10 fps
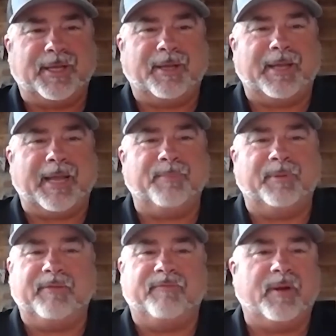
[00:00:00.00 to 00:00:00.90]
I
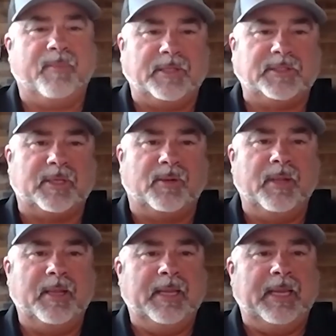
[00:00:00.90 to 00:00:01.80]
believe very much so,
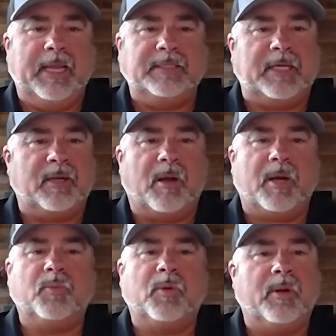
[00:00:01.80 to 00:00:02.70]
is that
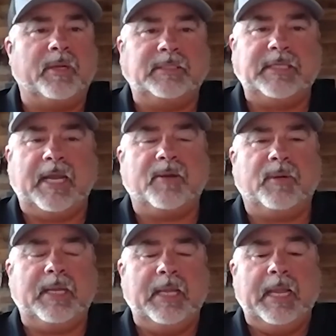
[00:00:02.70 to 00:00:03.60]
hard work,
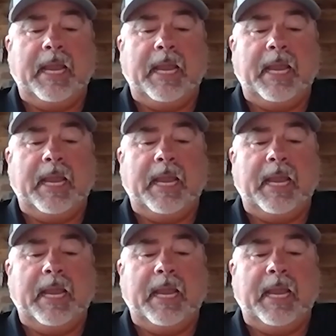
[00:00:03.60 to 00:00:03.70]
integrity,